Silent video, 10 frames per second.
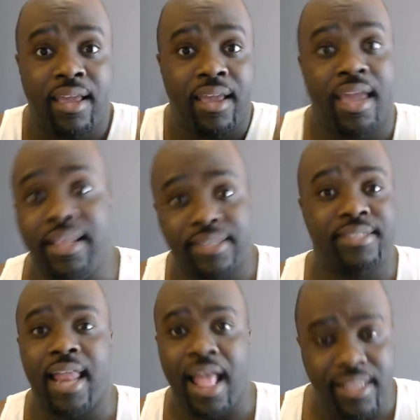and just
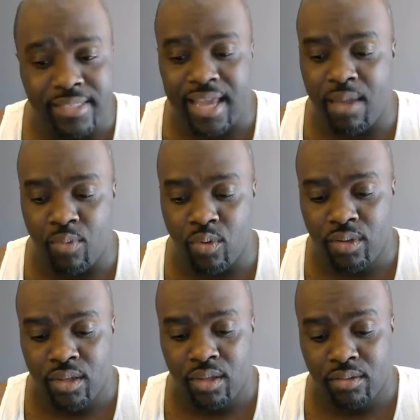sat at the table.
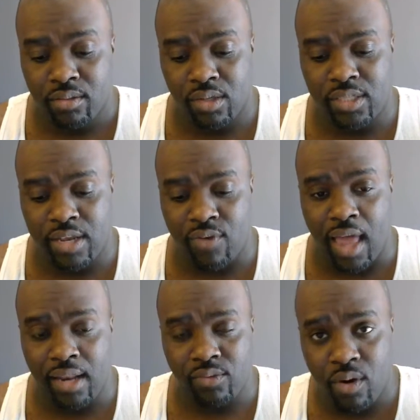So Seth
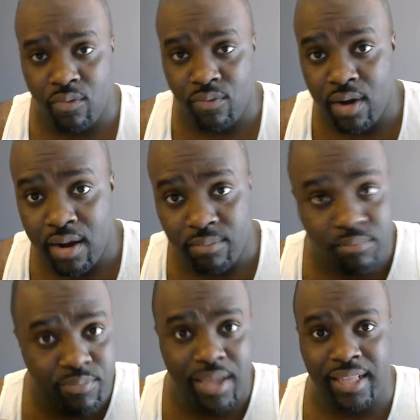Rollins went over there and
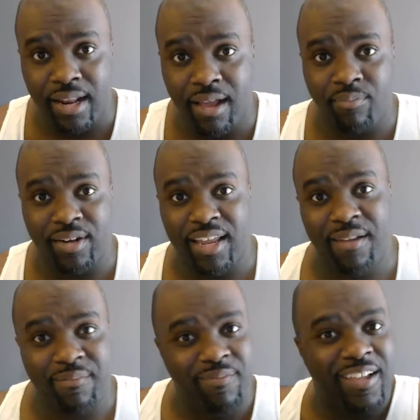picked it up, and
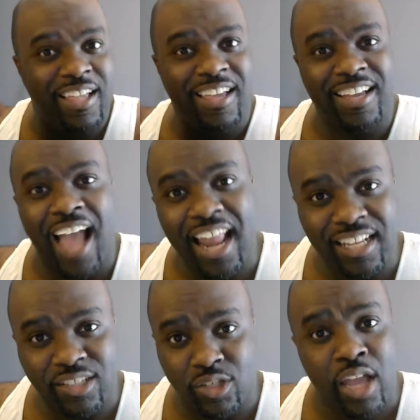then got
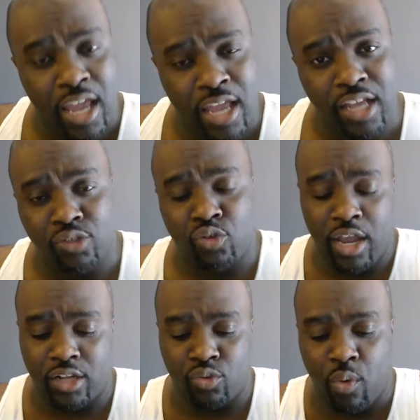his
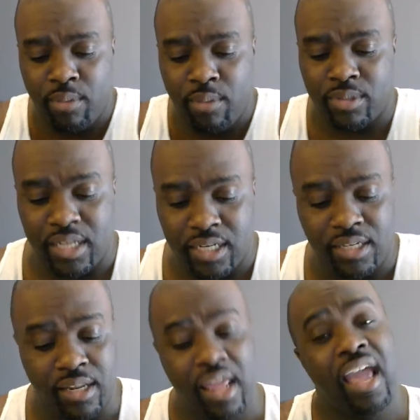in a swing
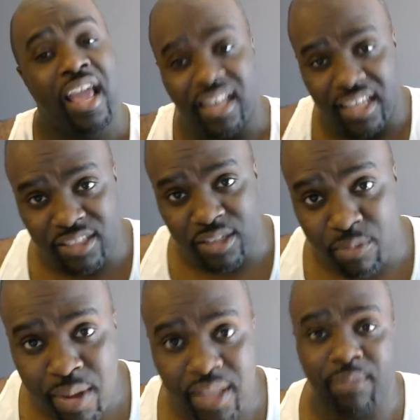position. And Lesnar
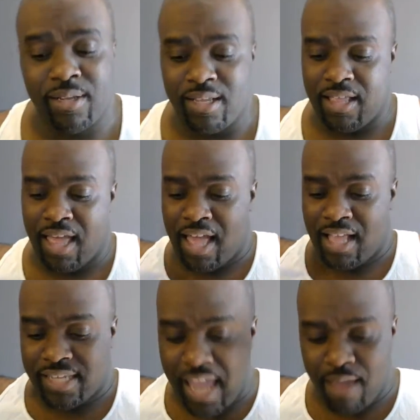picked up the
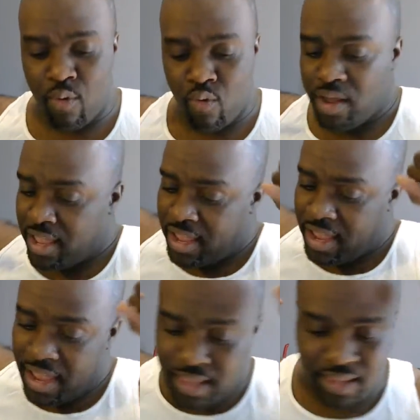table
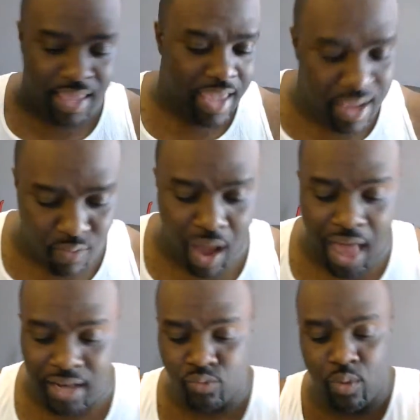and hit
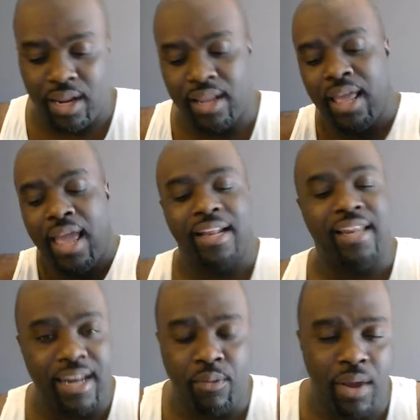Rollins with it.
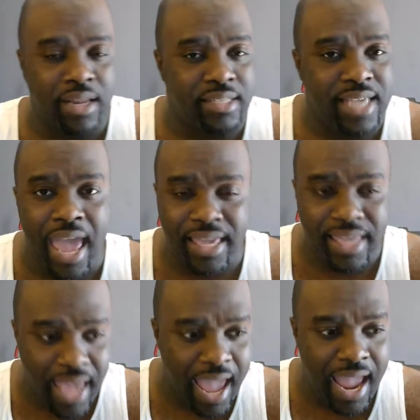Then he went and attacked
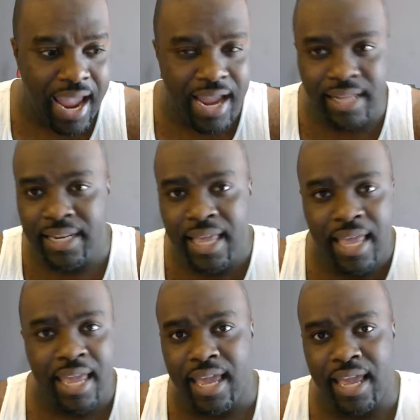Kane,
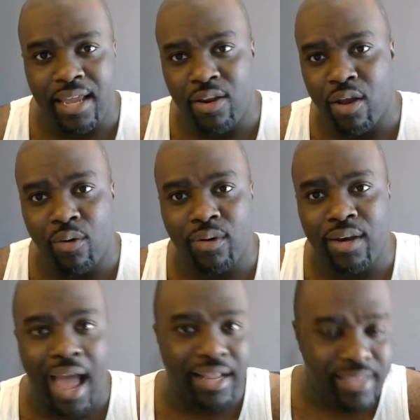and
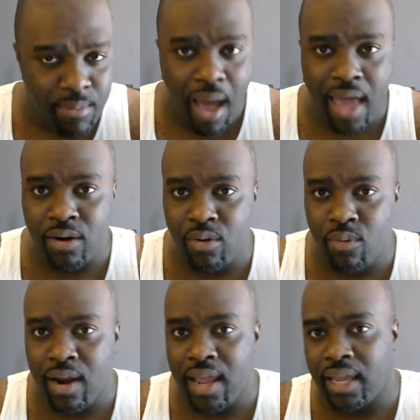knocked him out of the
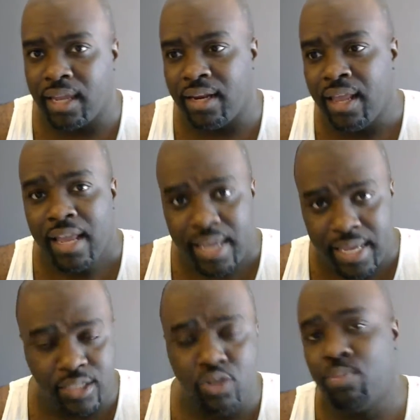ring, and he
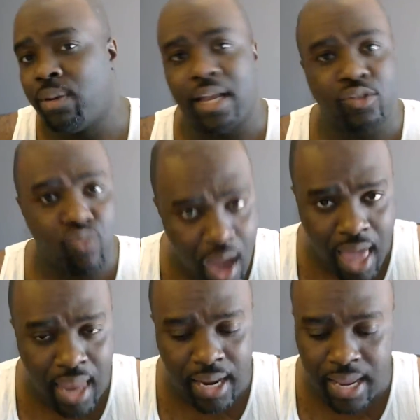suplexed
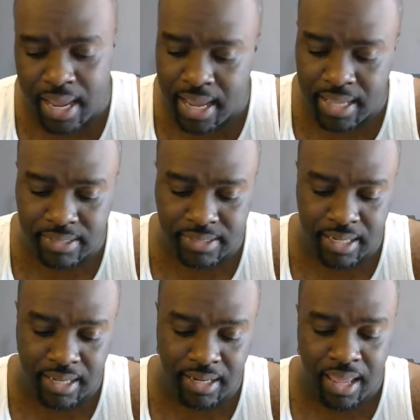Rollins,
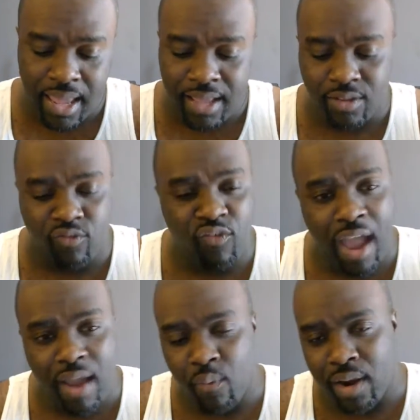and the
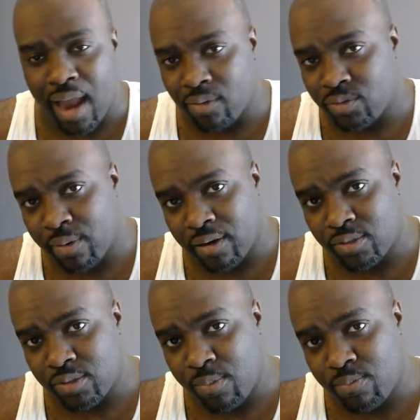fight went out,
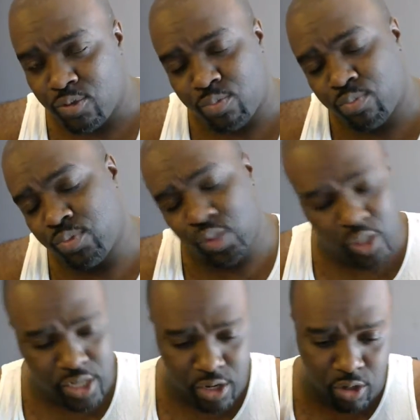
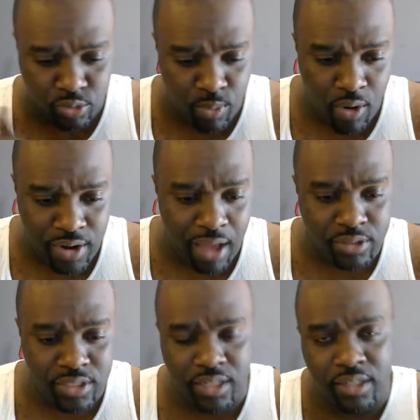sprawled out
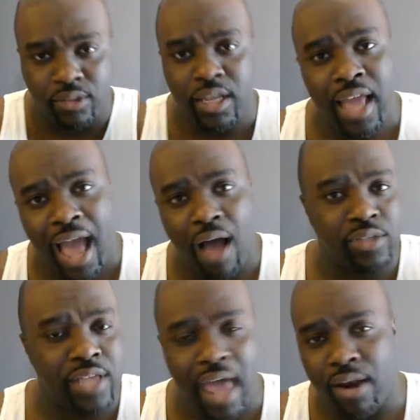to the
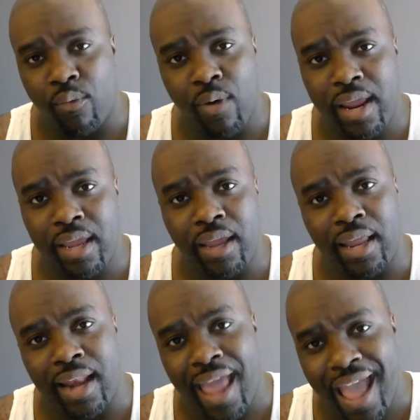outside of the ring,
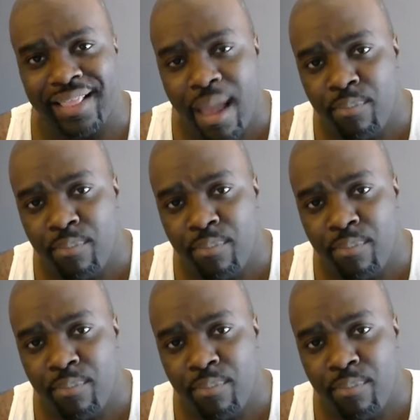and at that